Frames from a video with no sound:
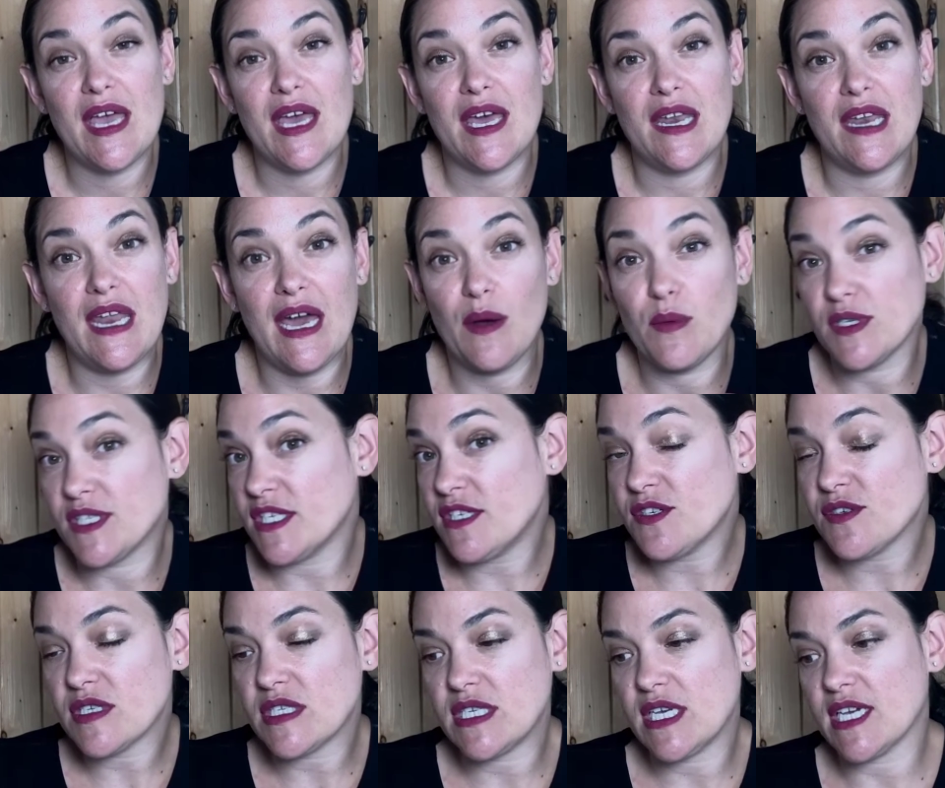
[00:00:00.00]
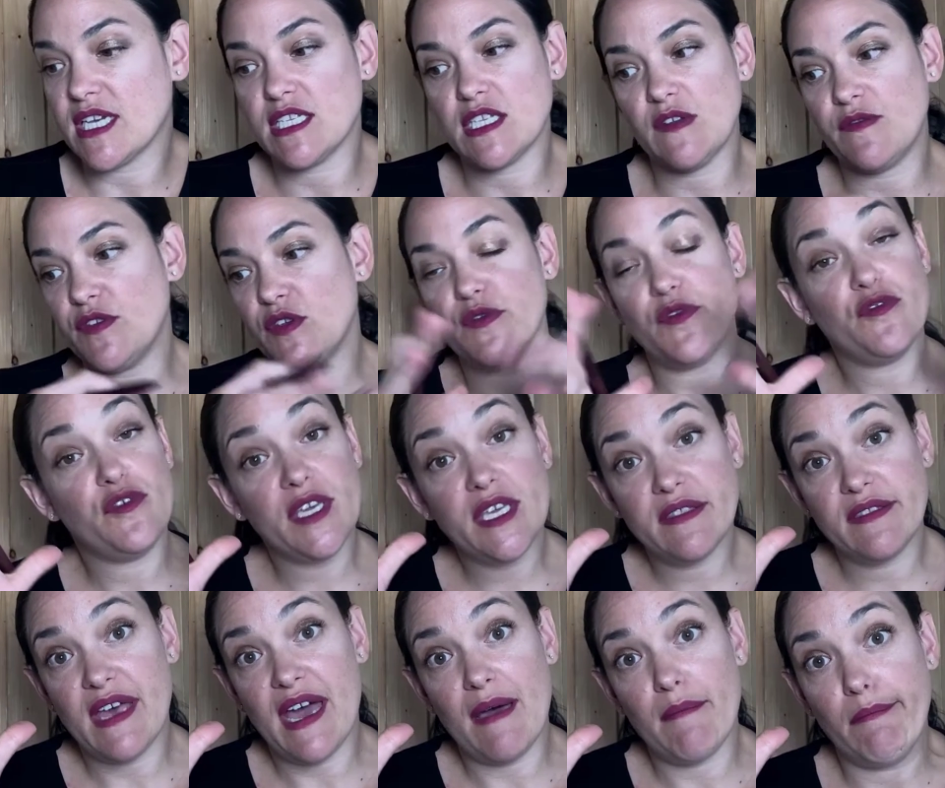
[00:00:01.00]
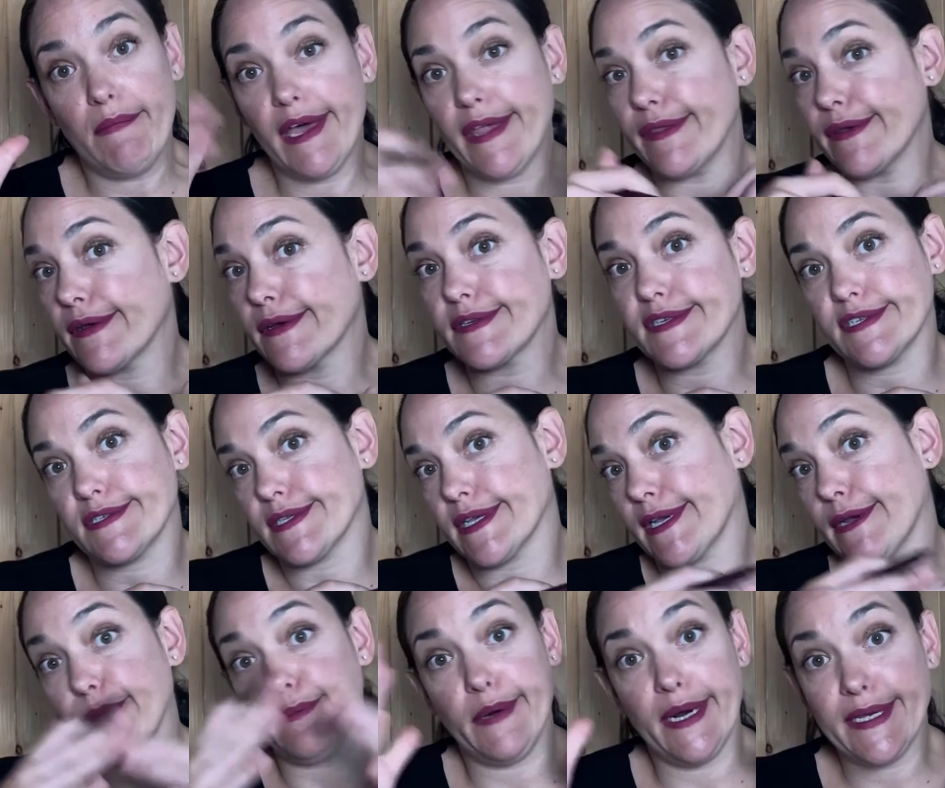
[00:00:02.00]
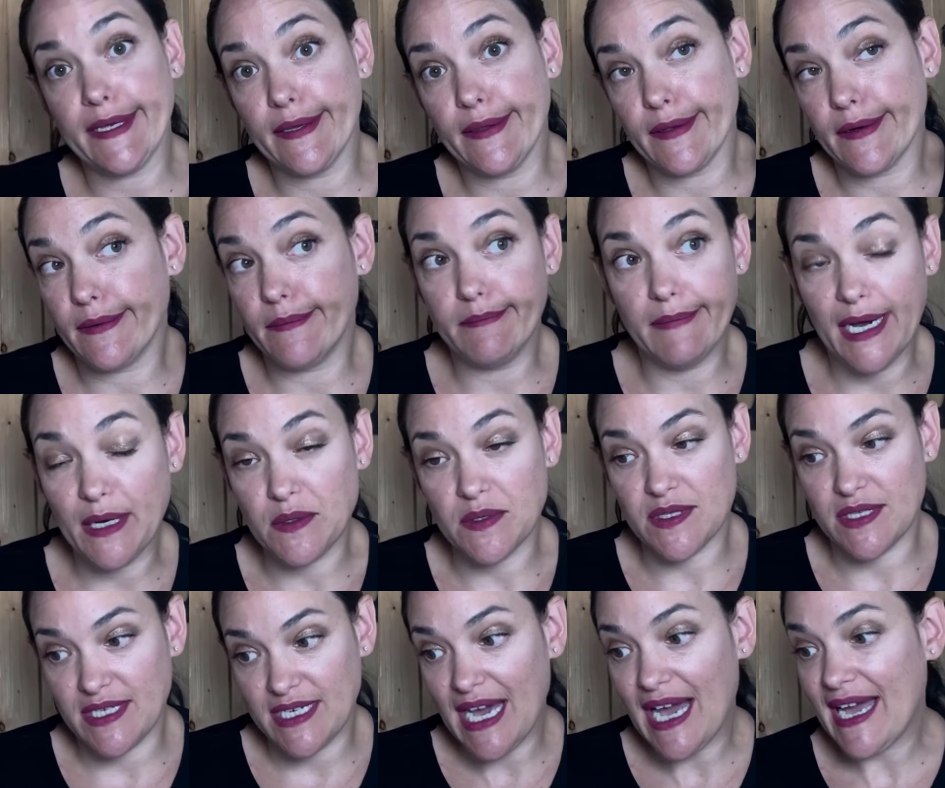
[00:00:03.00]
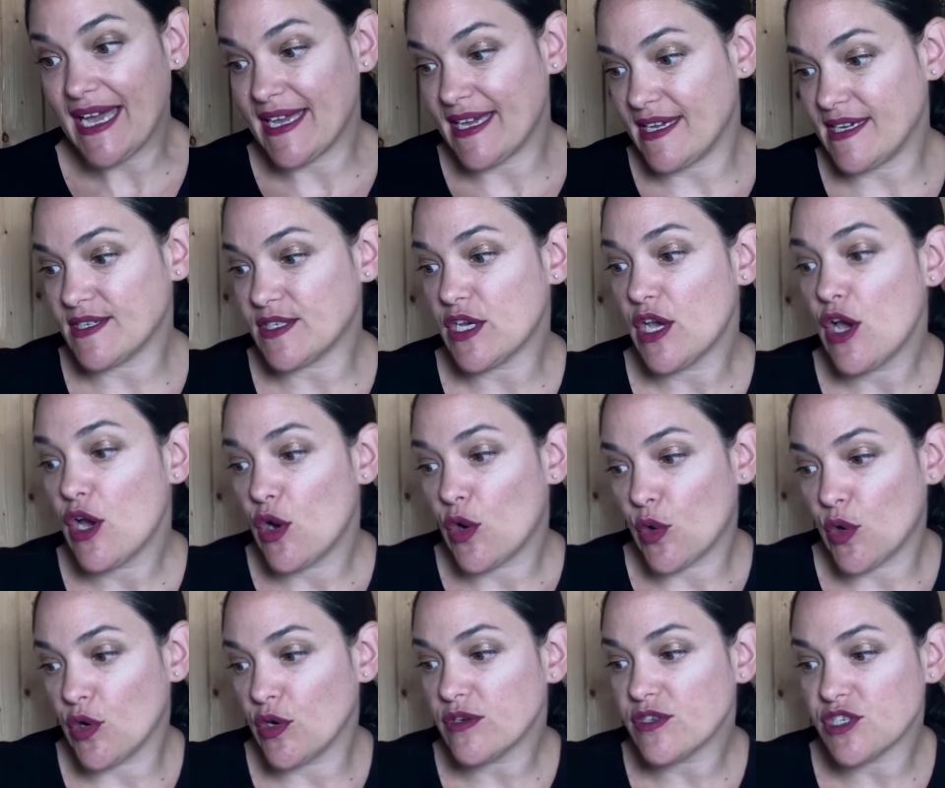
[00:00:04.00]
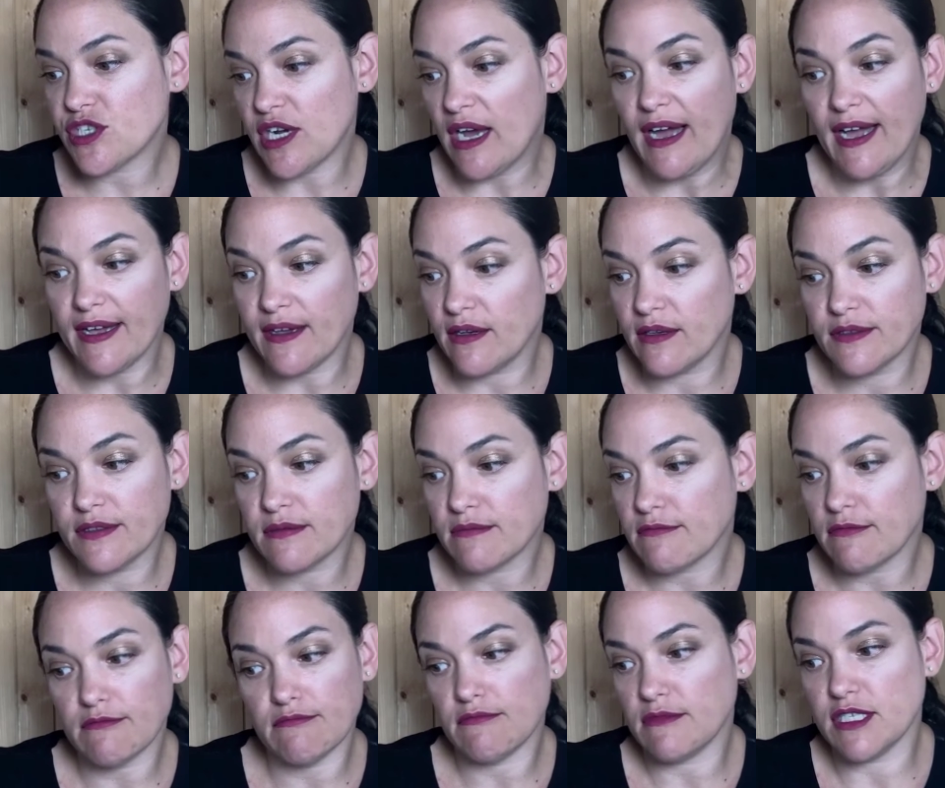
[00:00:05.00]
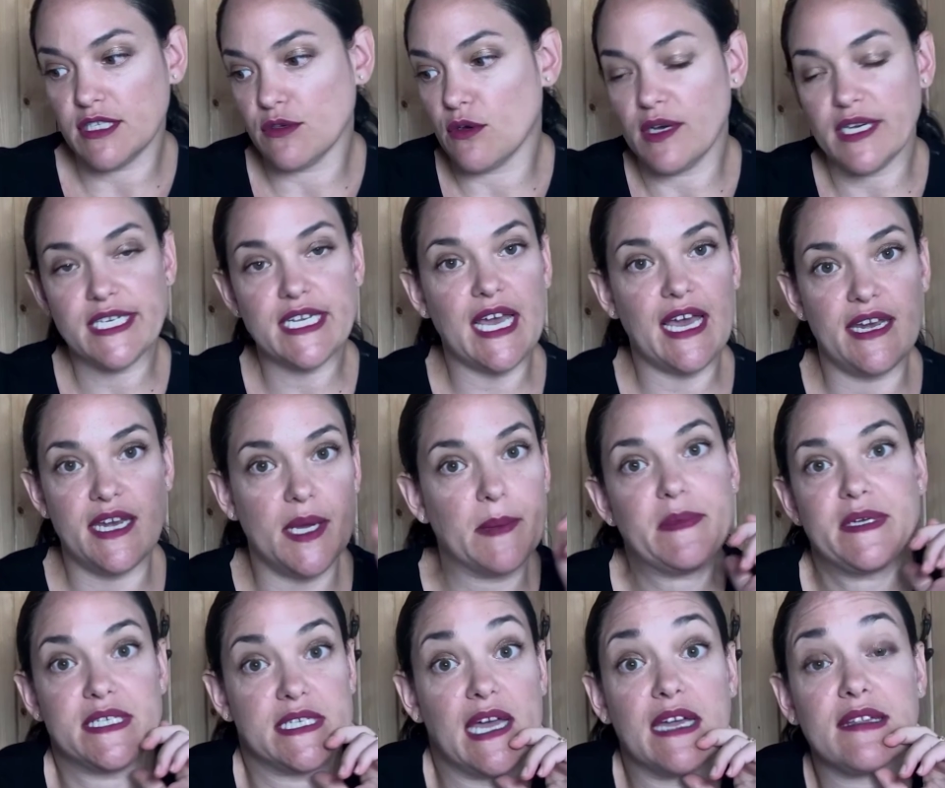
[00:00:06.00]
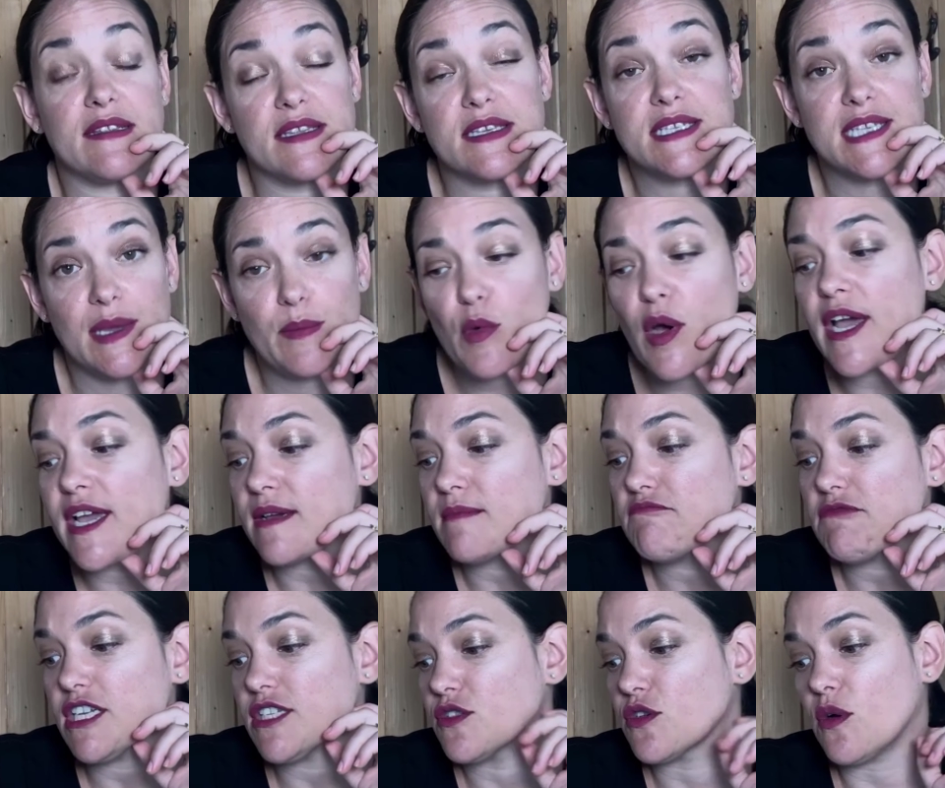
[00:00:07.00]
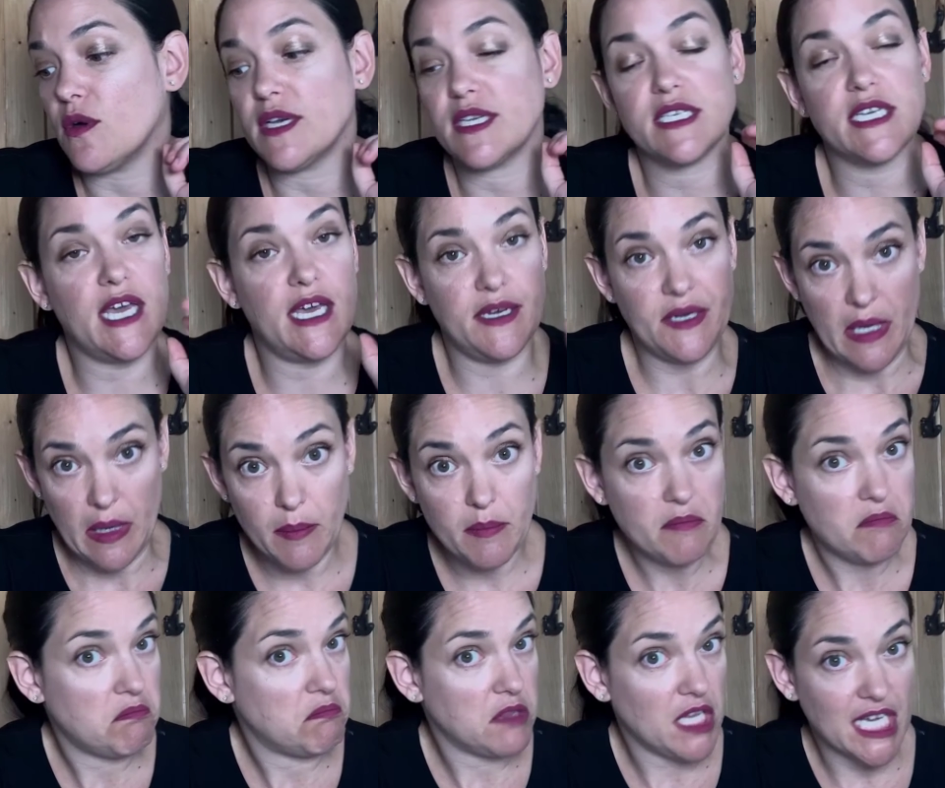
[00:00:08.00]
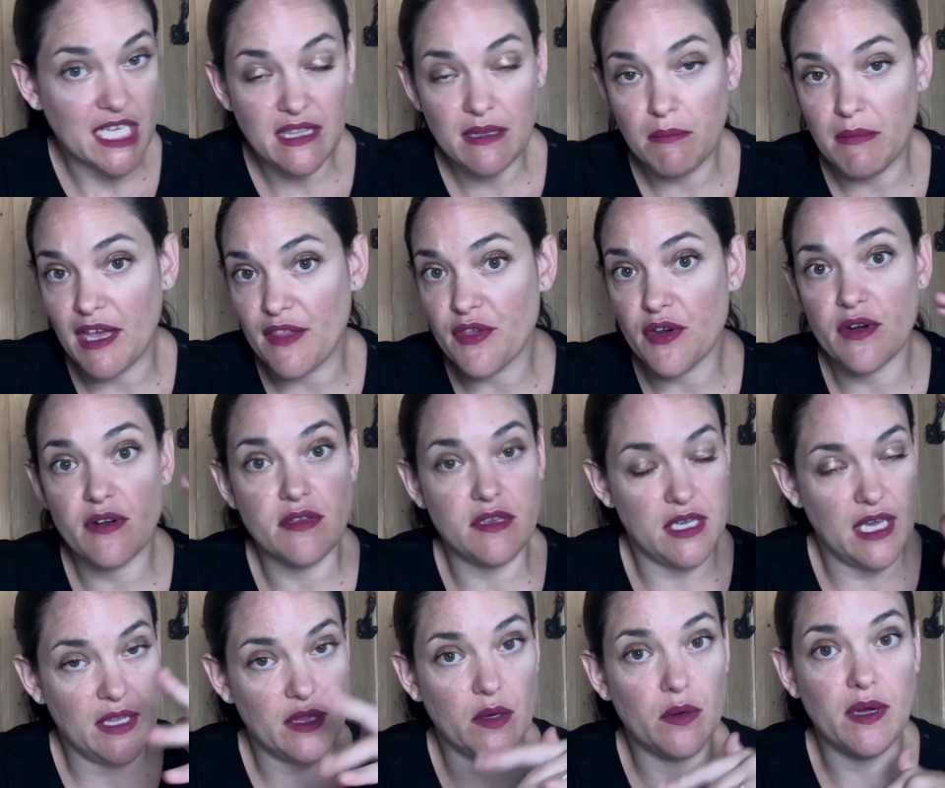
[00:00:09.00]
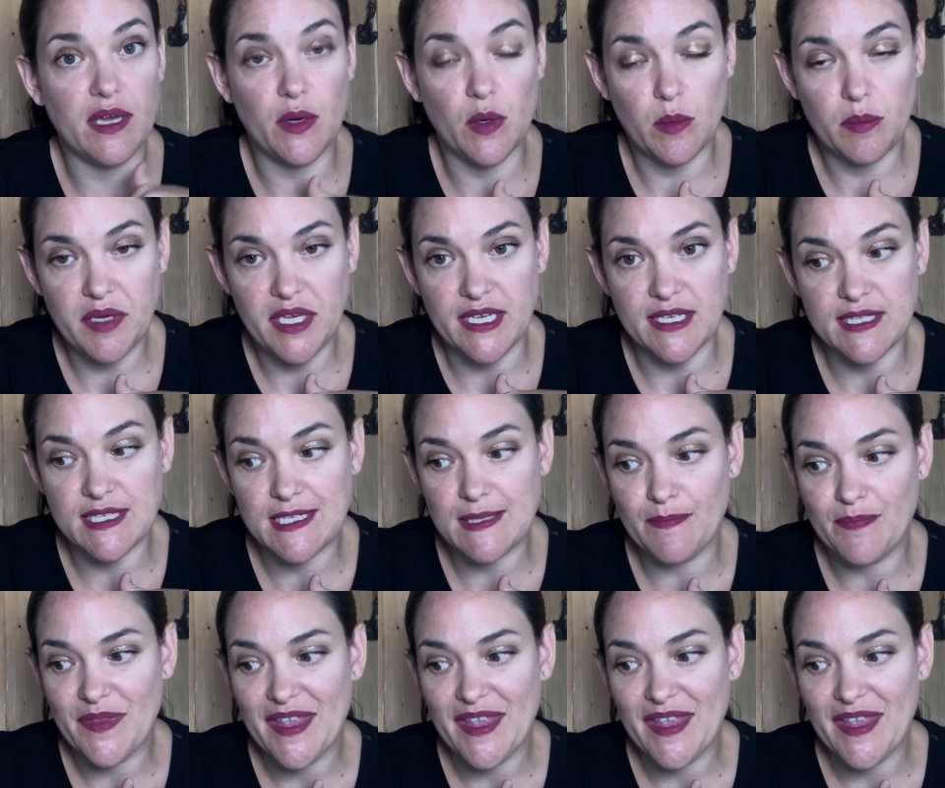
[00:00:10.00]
Now, what's interesting is if you feed that mother just like a regular mouse diet, her child is going to end up exactly the same way. It's going to end up like the mother, yellow and obese.